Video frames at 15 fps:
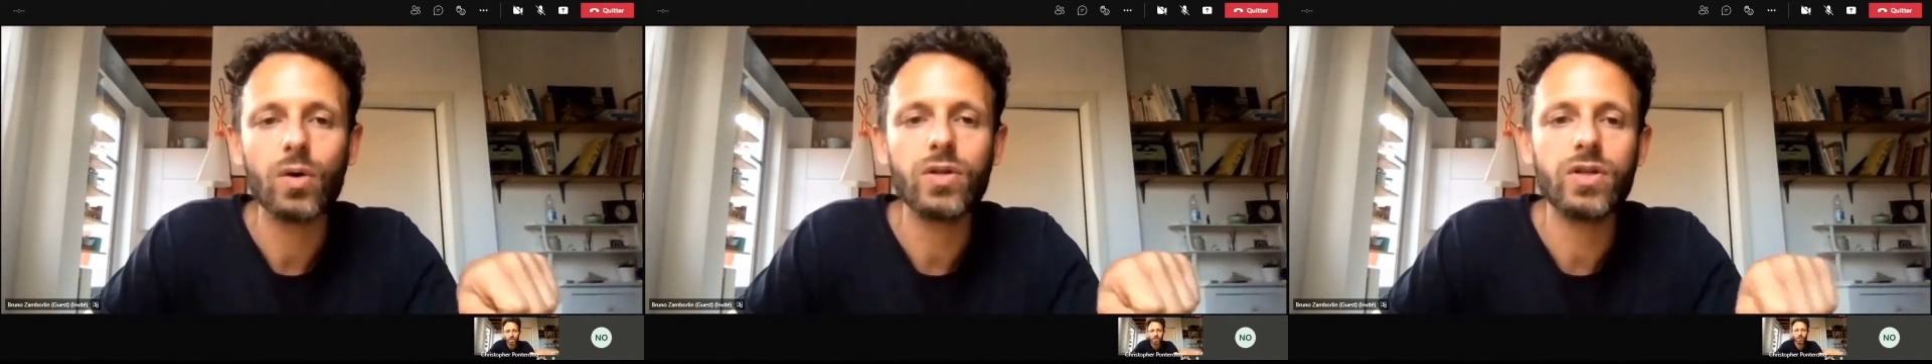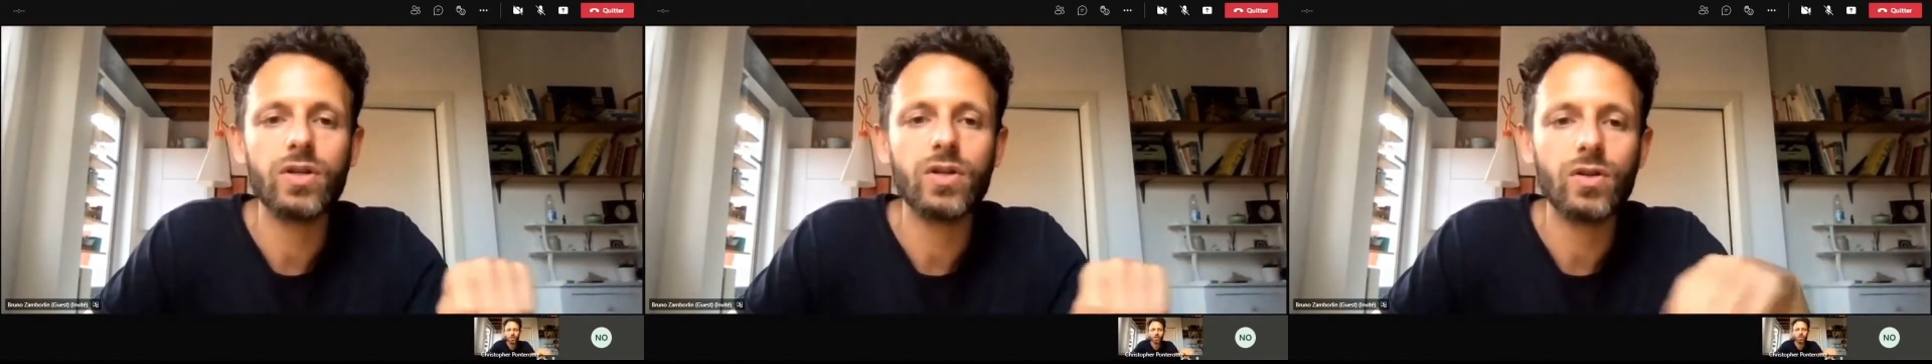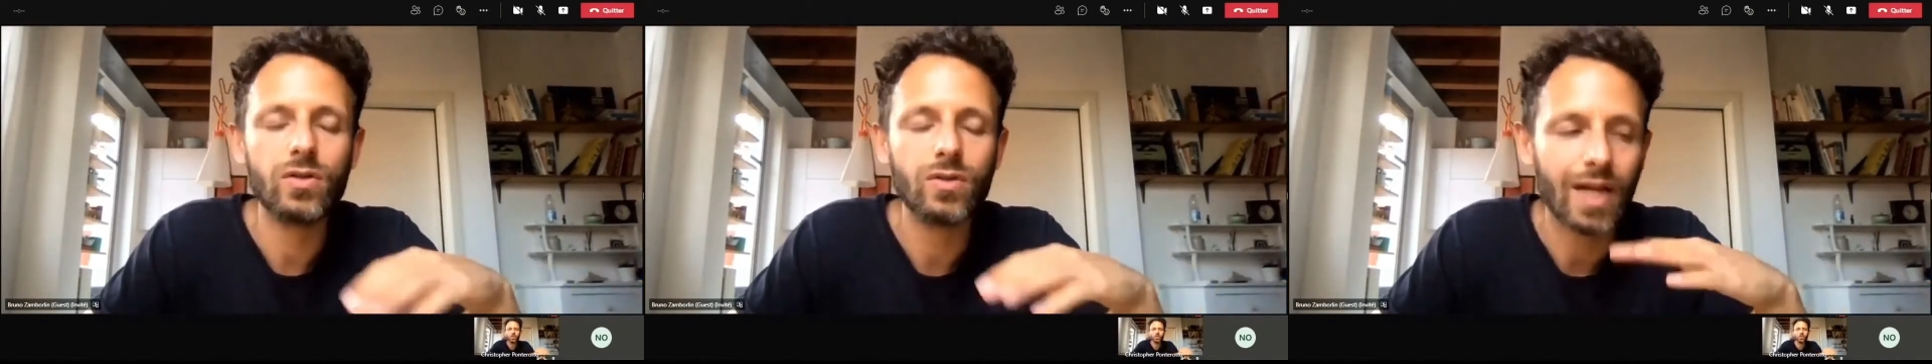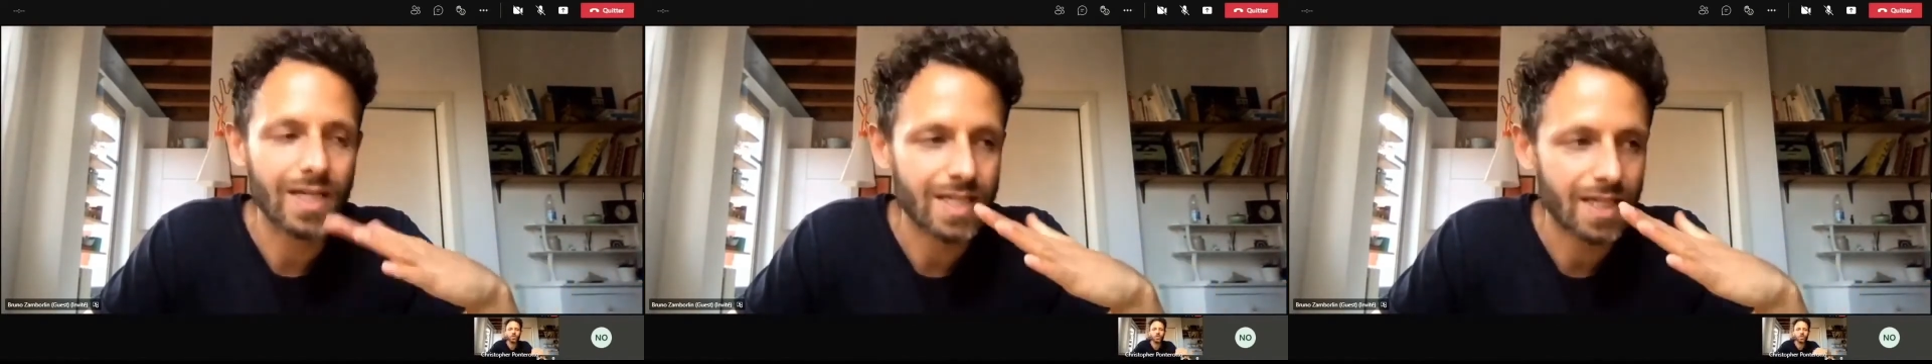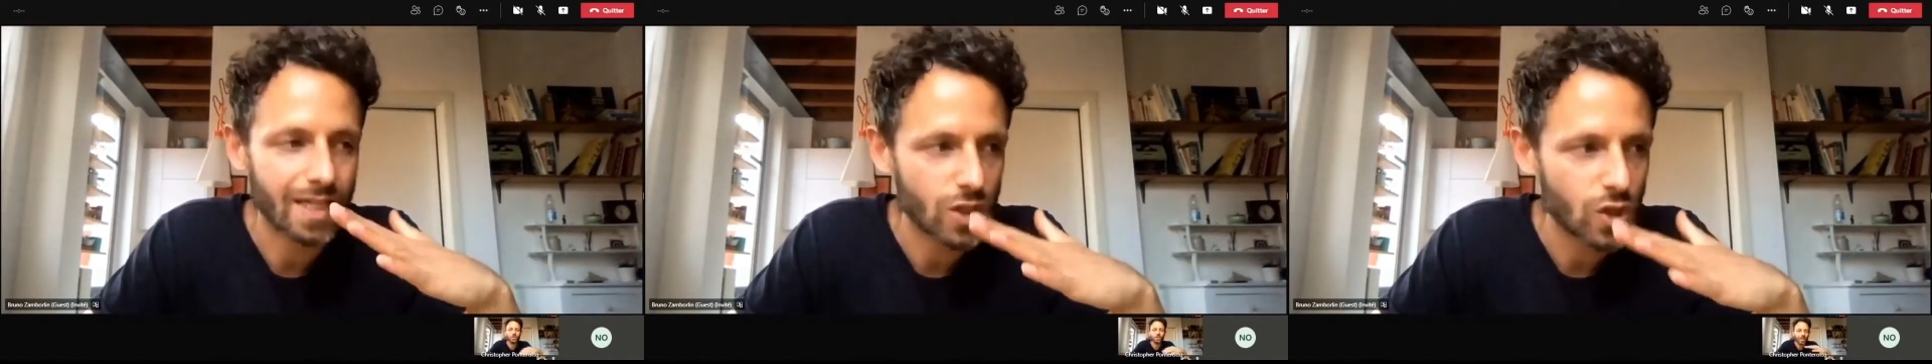audio,
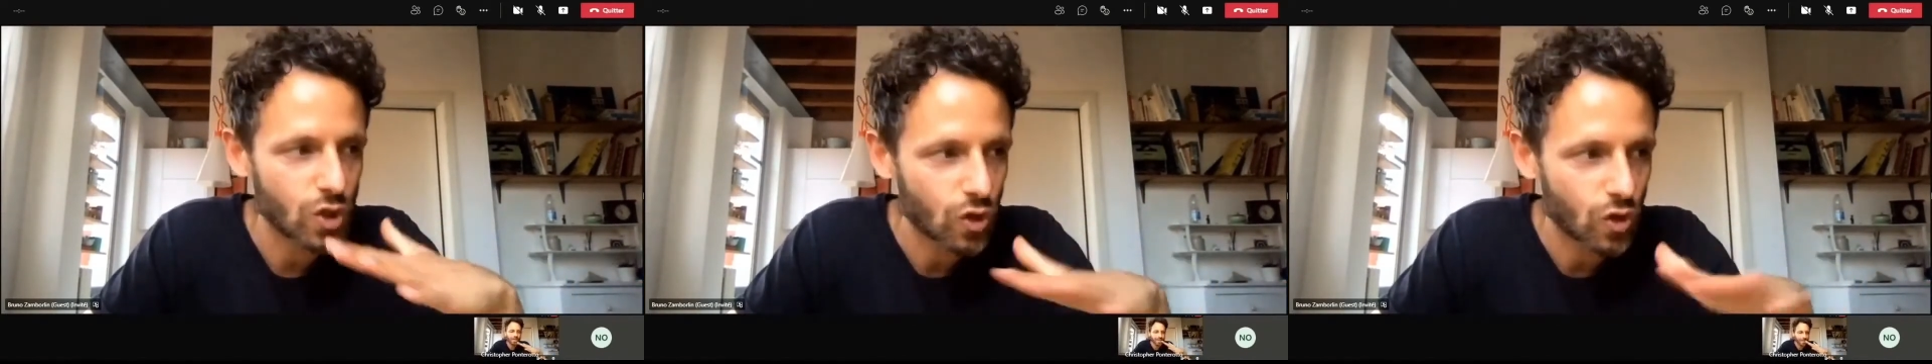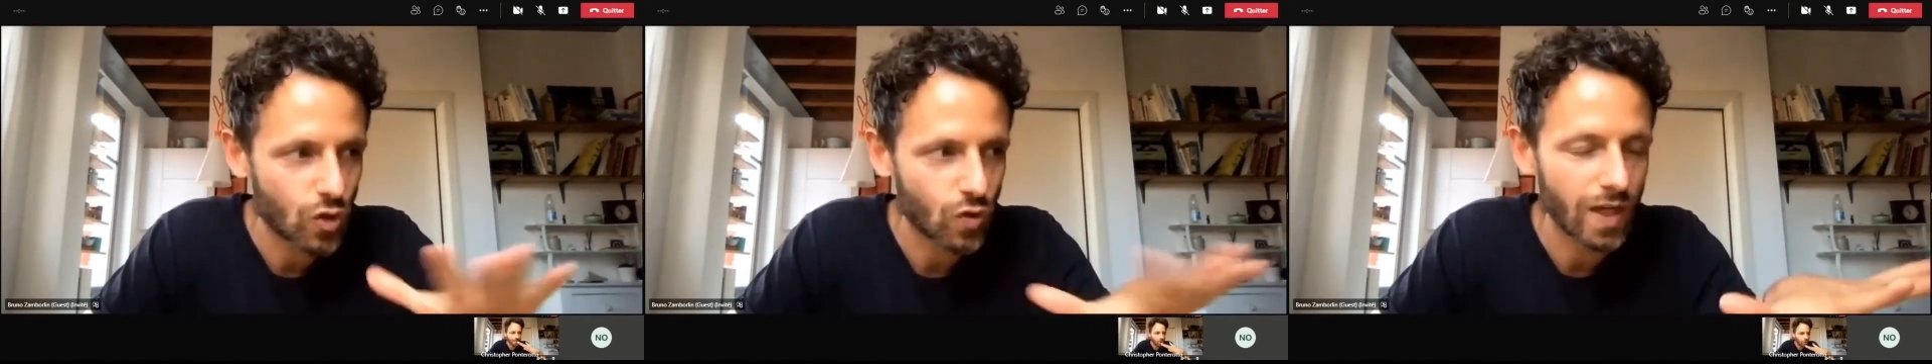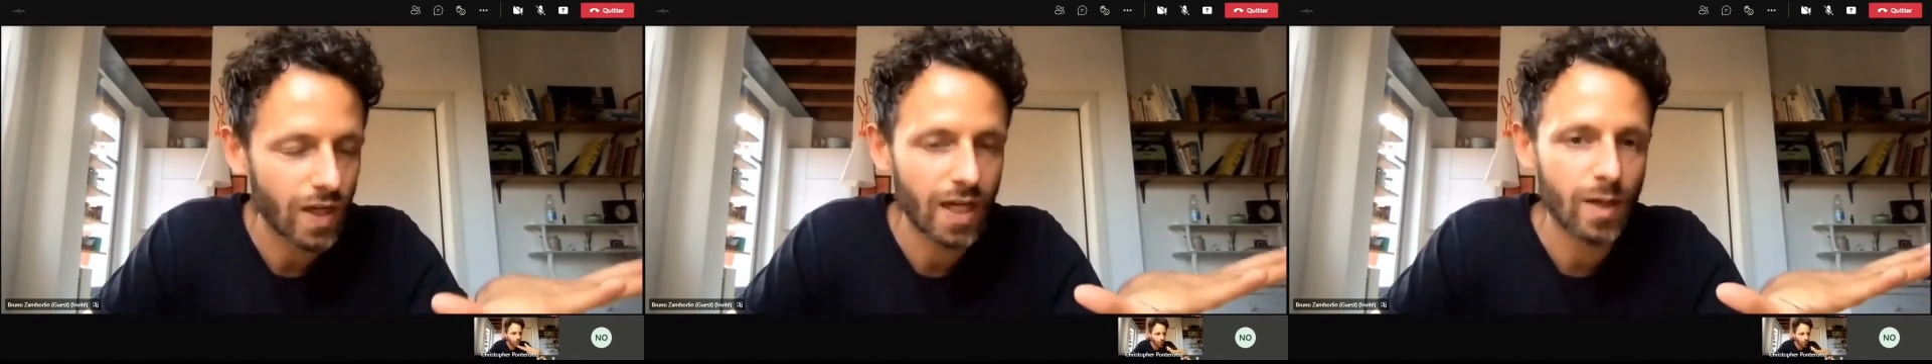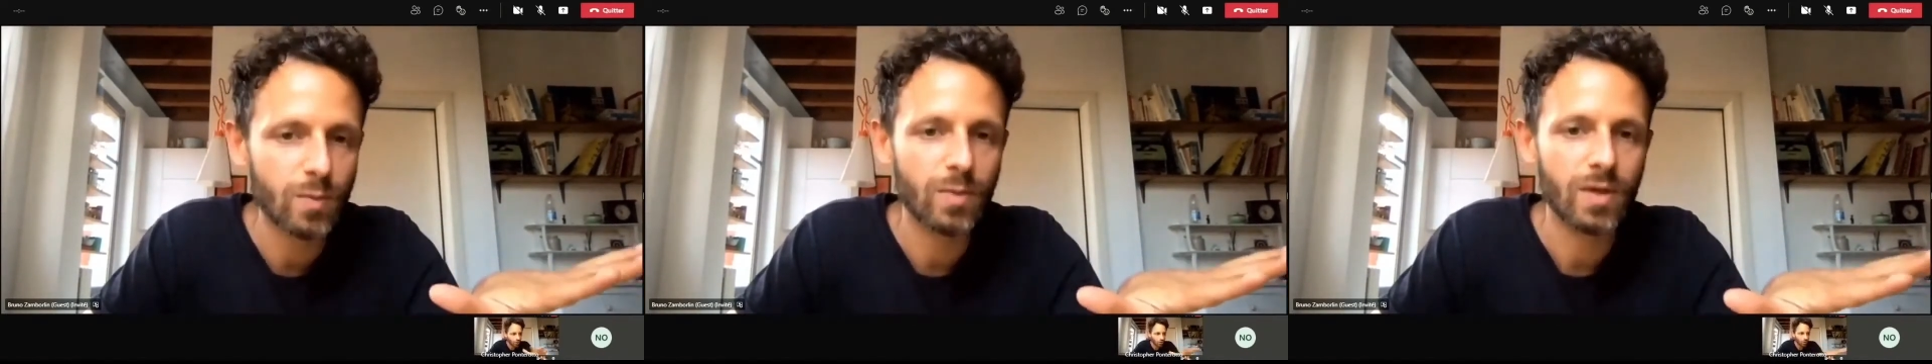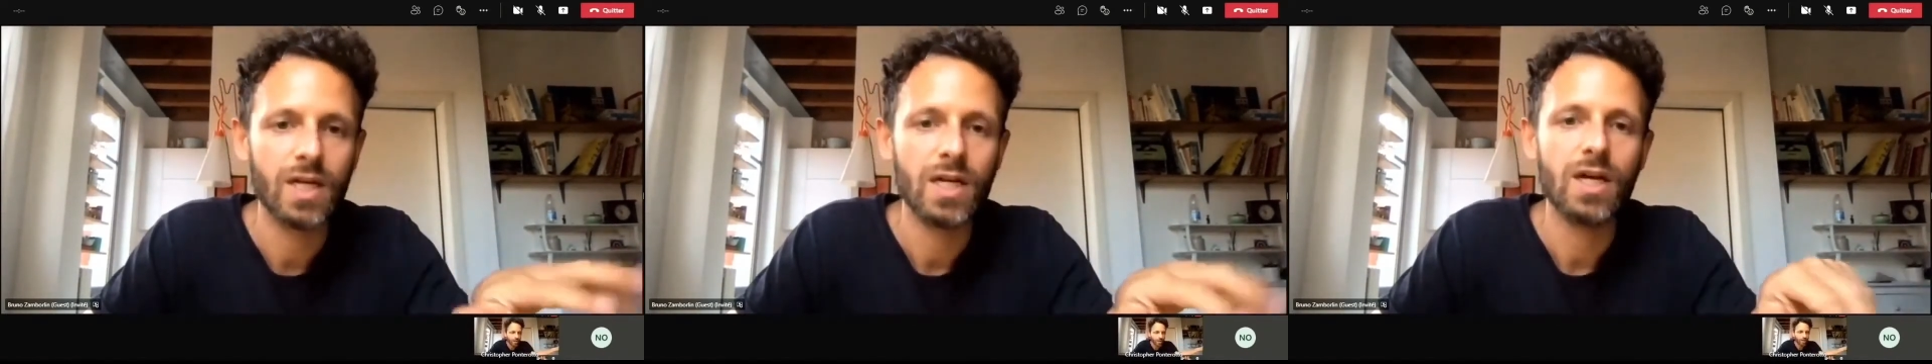doesn't
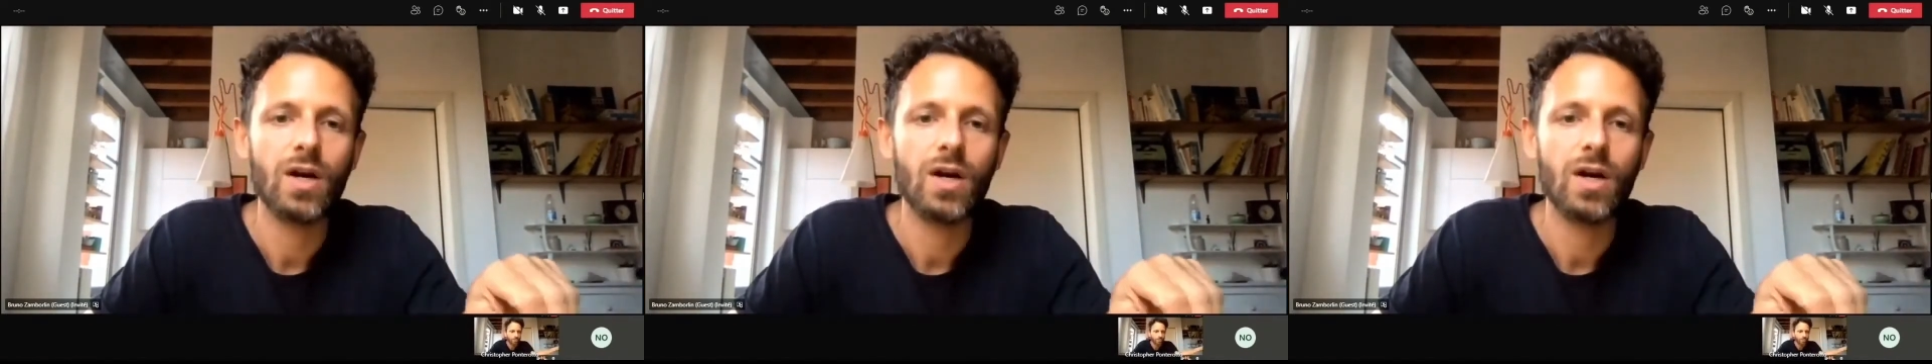stream,